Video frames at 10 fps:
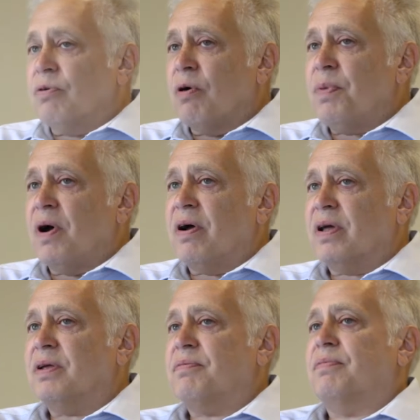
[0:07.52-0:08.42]
Rob, I've
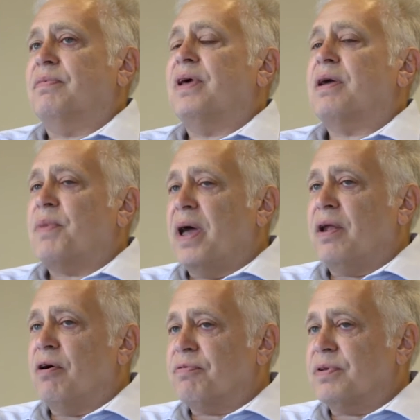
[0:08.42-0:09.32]
got to take my
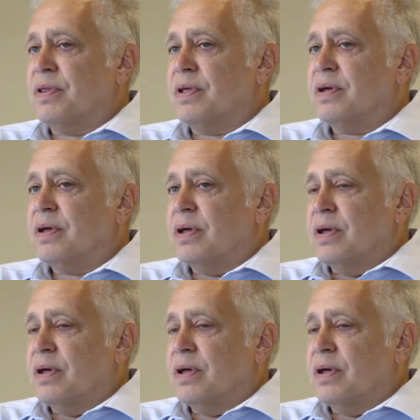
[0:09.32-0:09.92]
hat off to